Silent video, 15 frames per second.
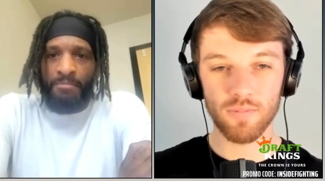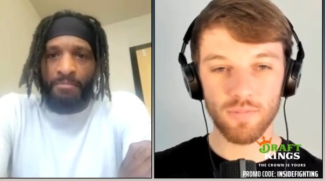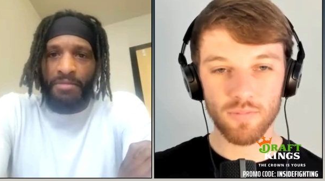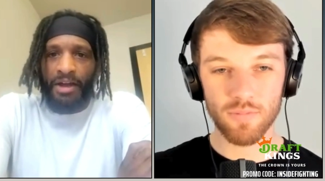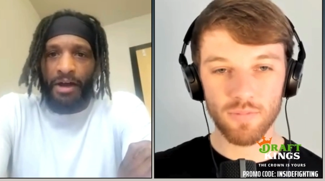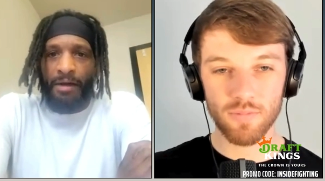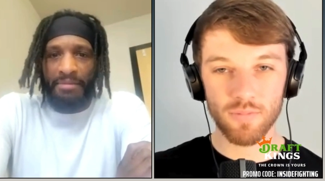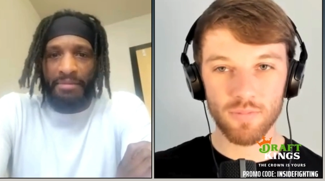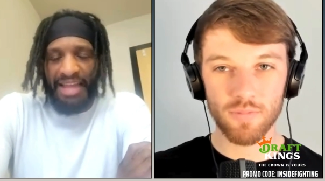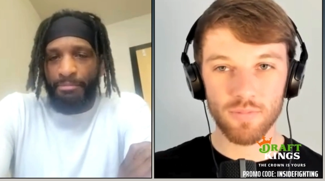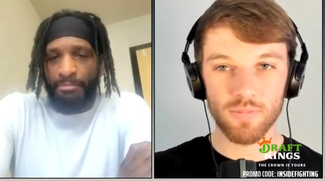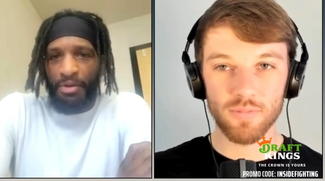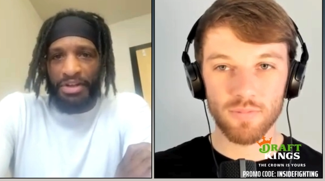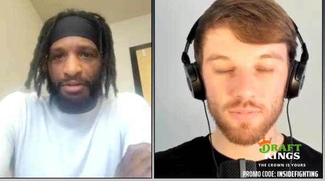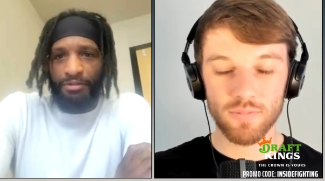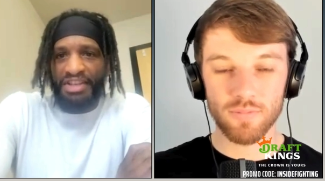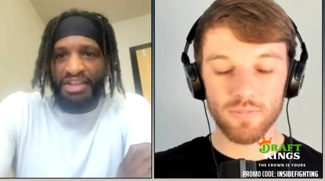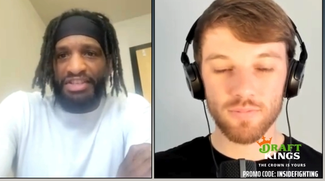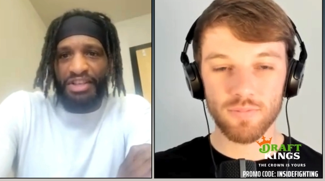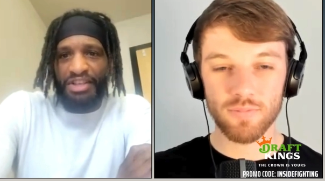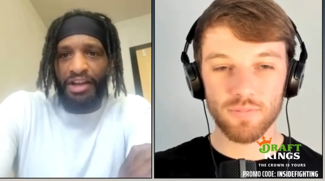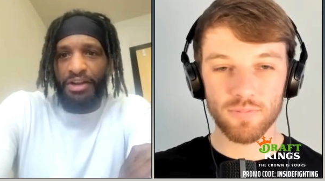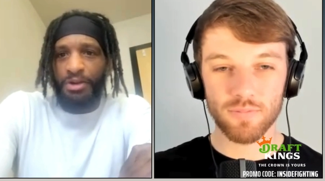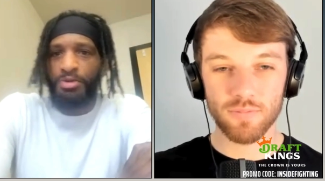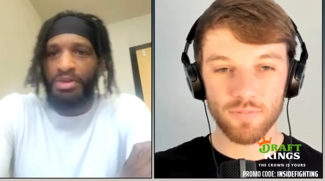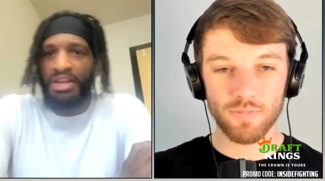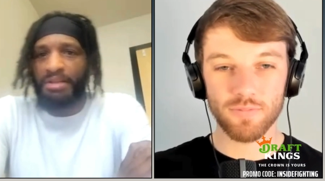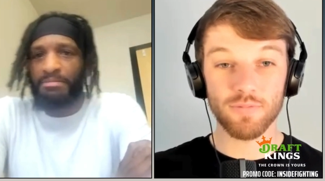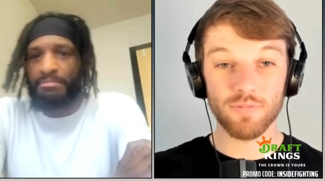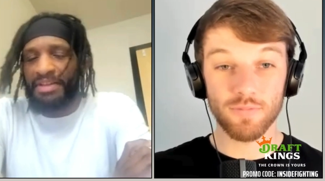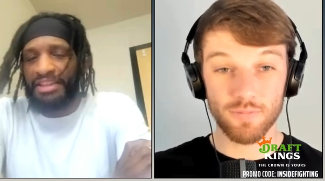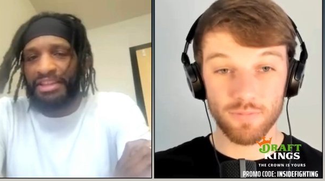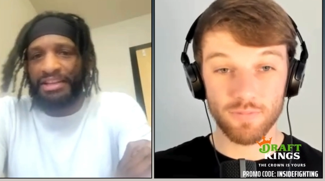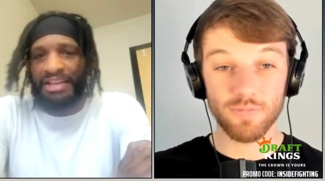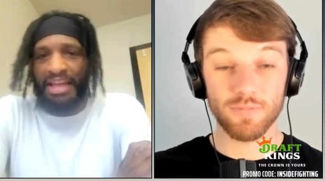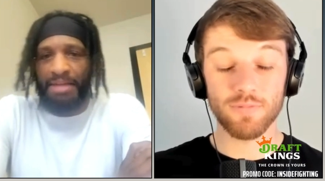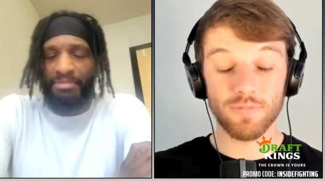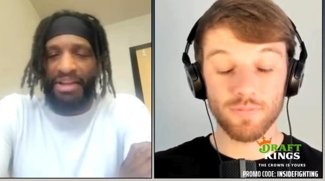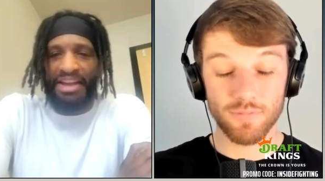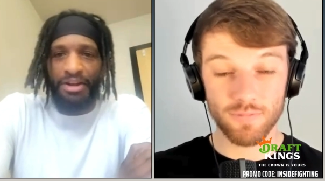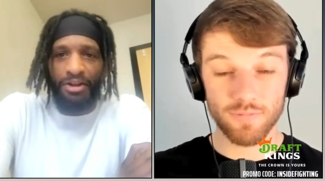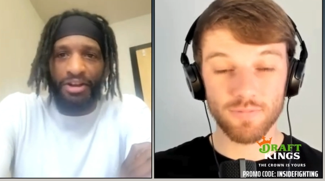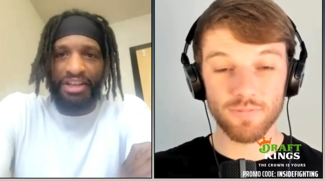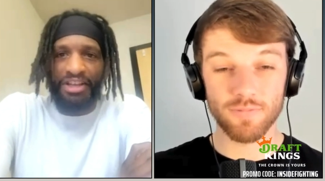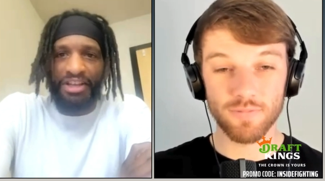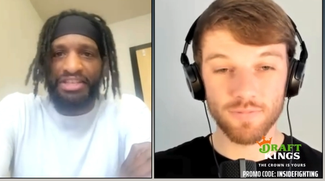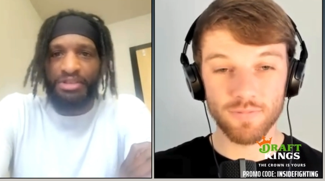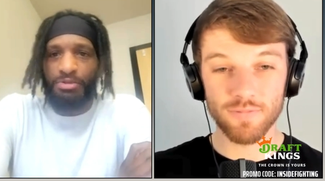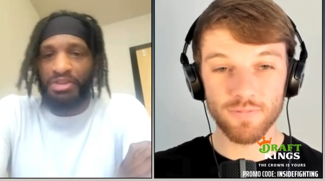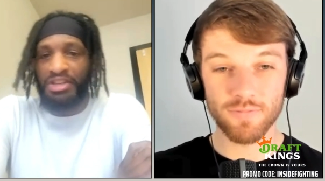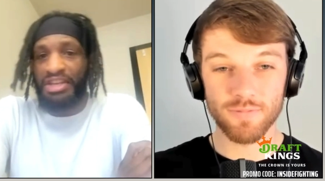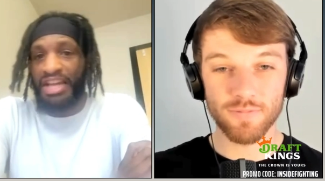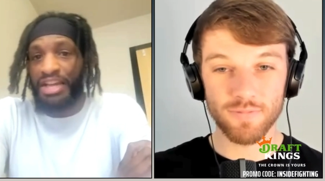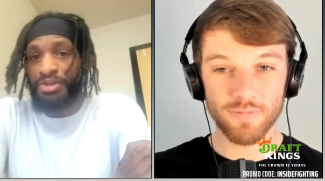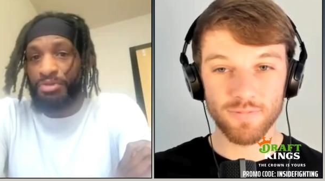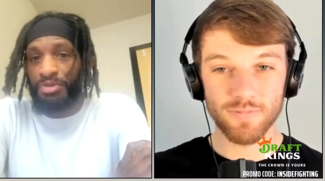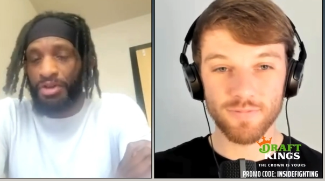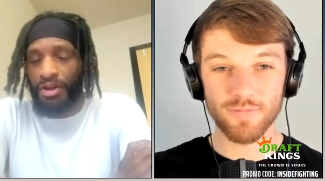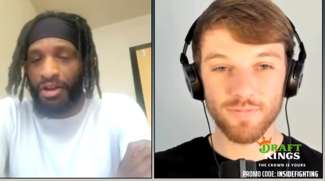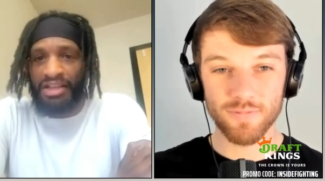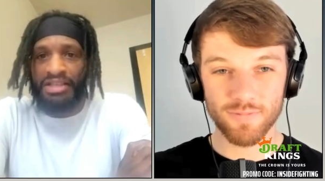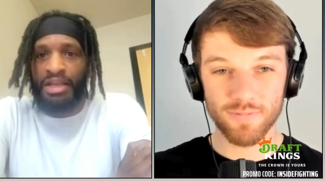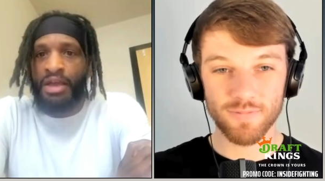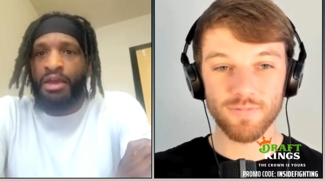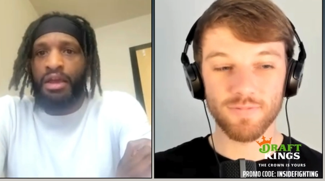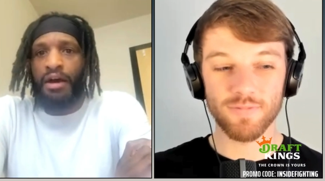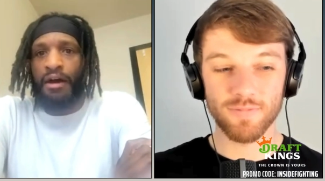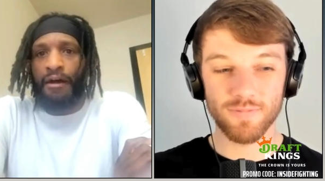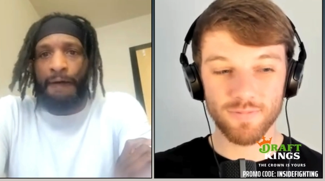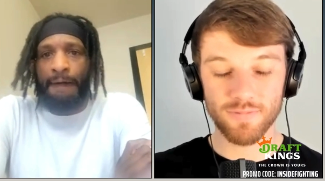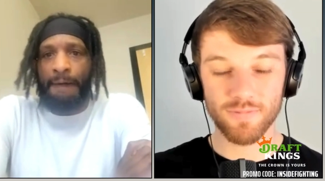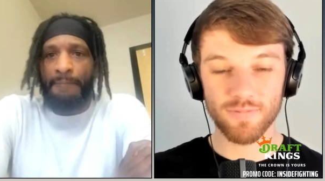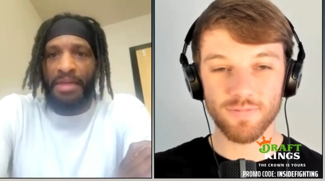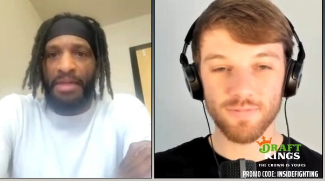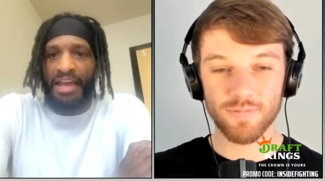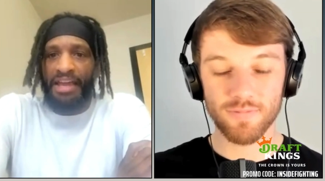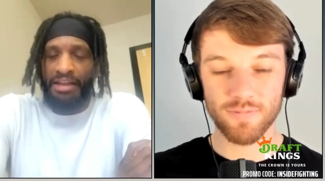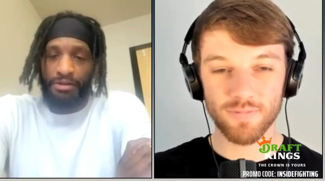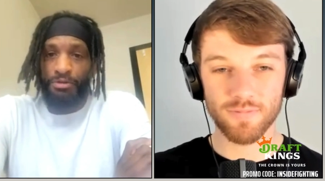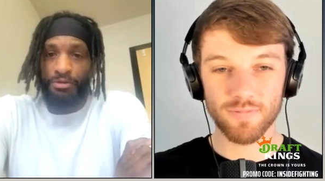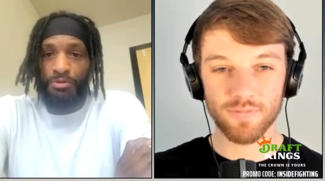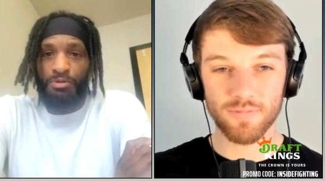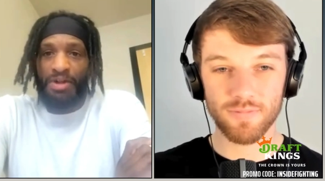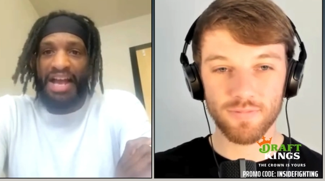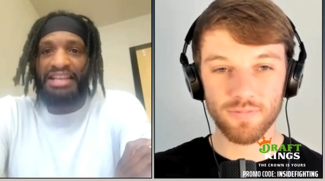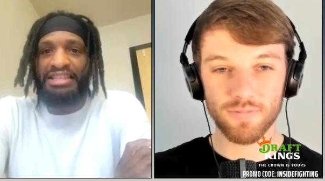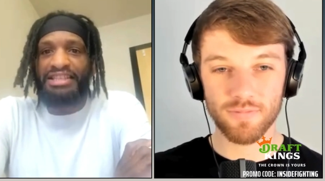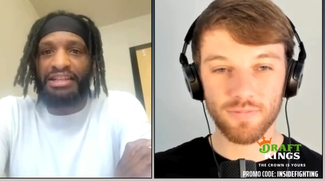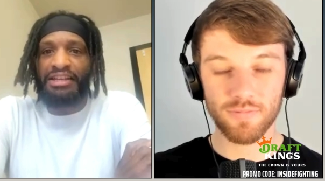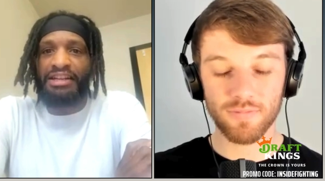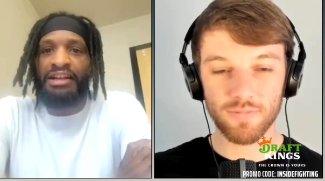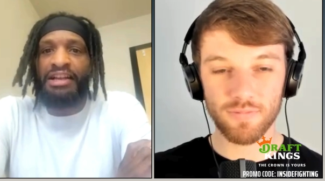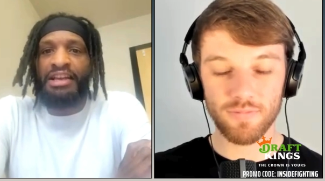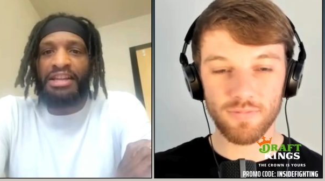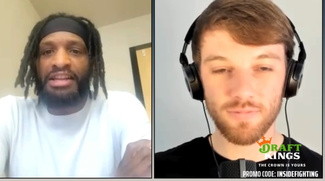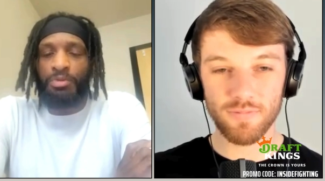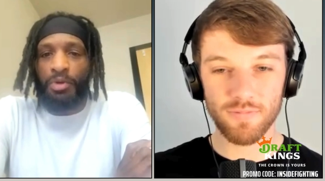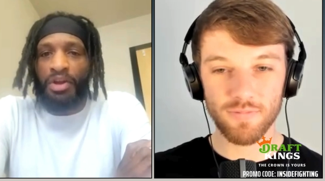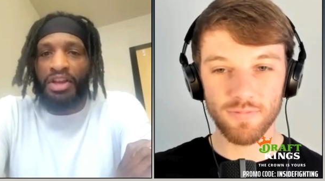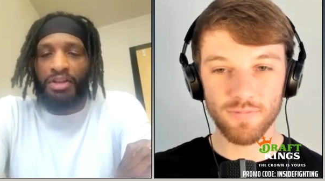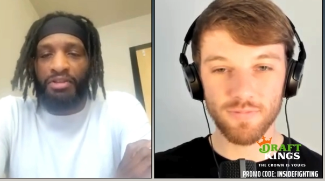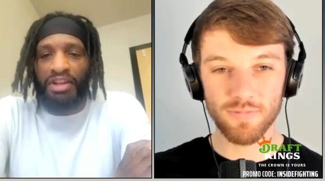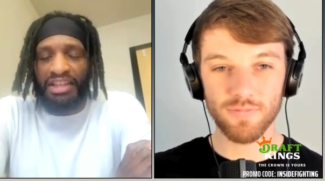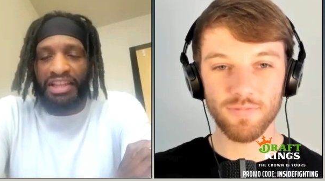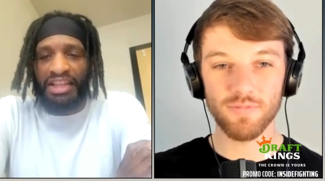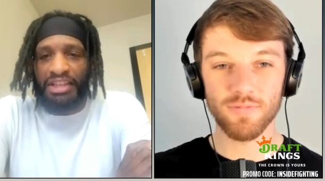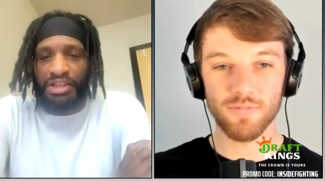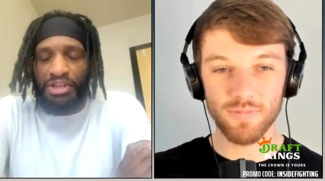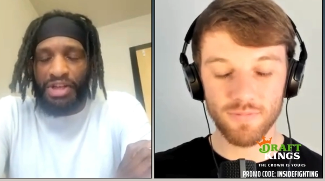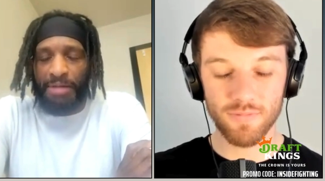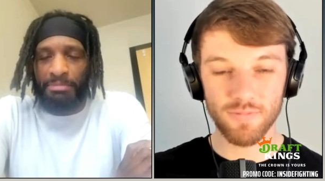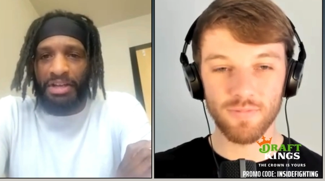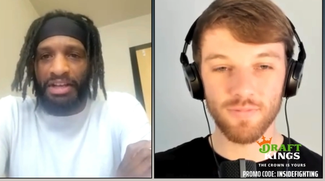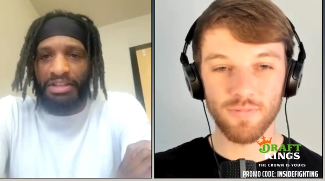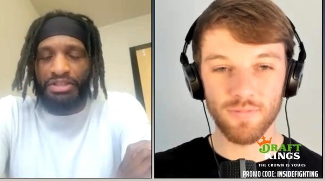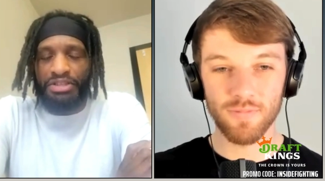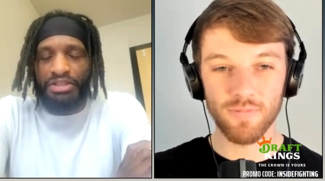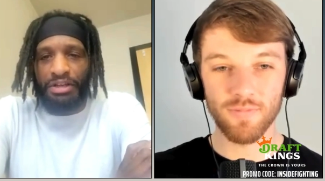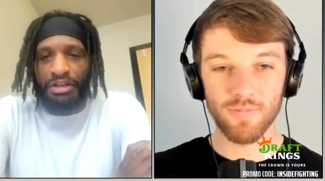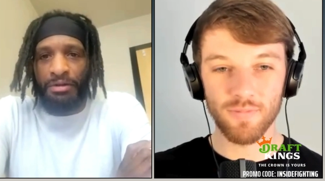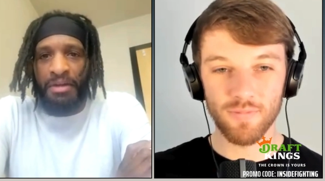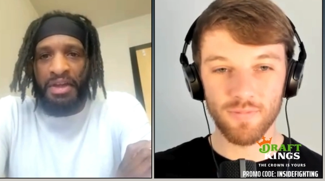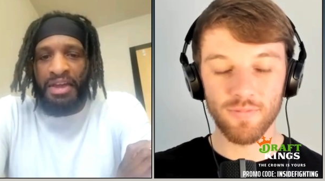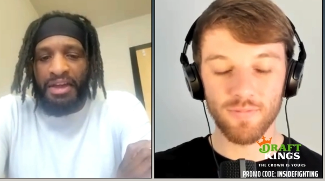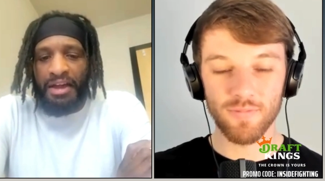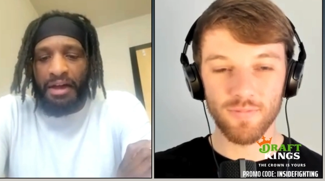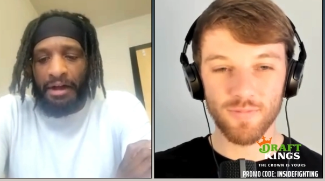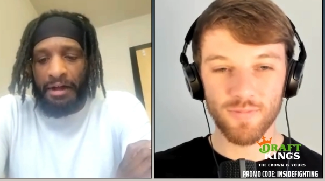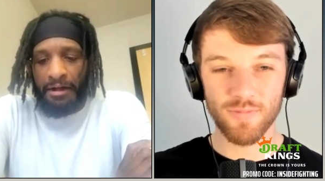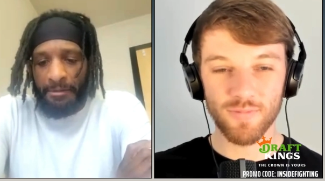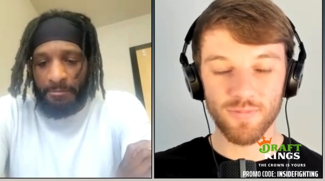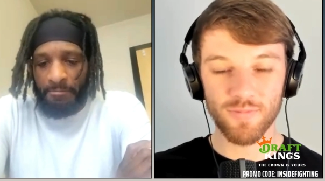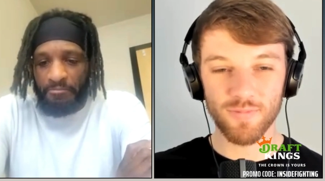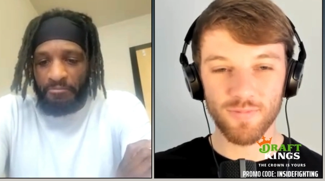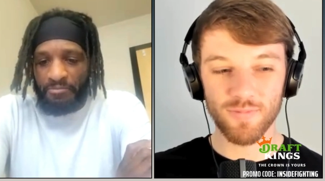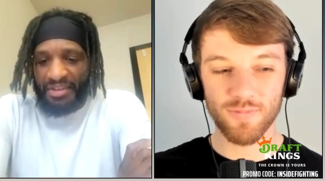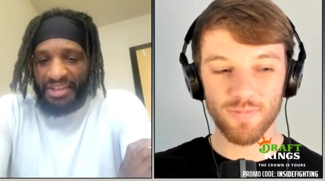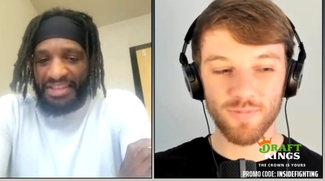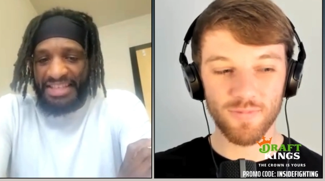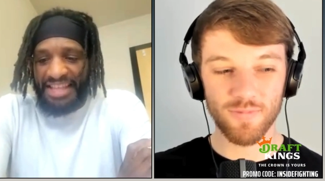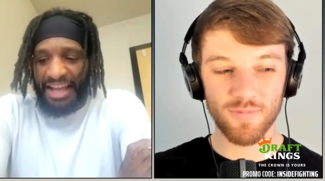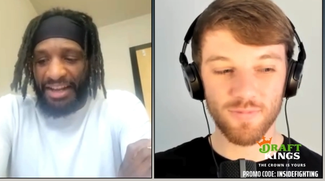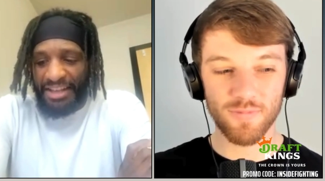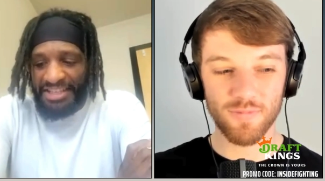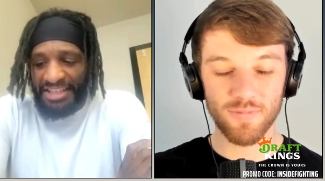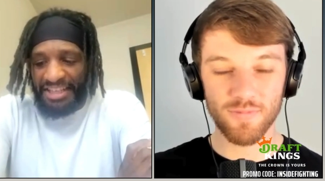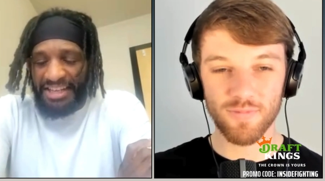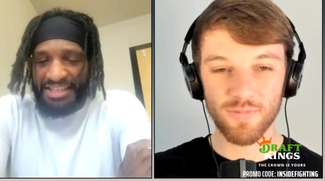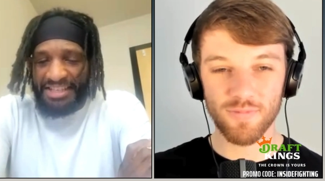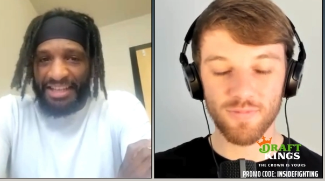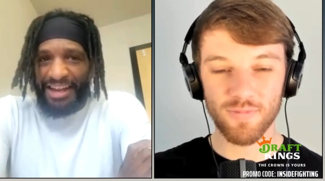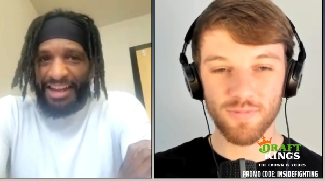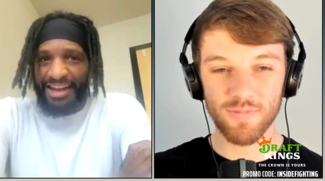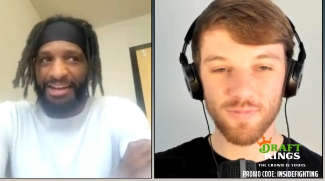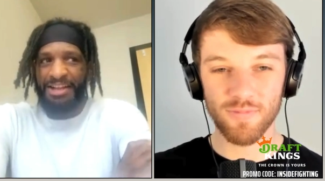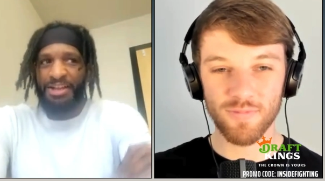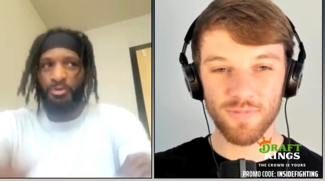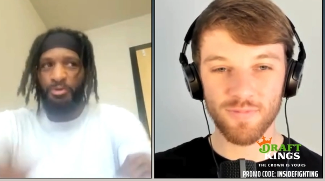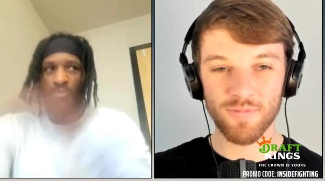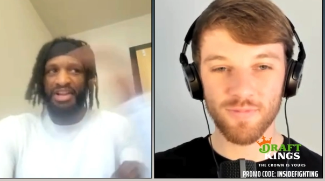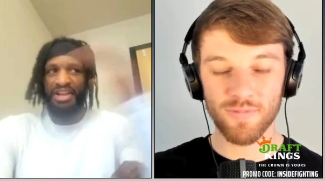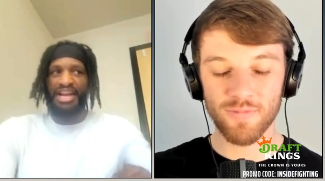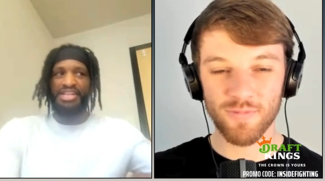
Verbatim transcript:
Speaker 1: um, at that point, the race is on. Who can implement their game plan earliest? Who can catch who earliest? Um, and who has the the will and grit to get the job done? So um, stylistically, it's like, all right, one guy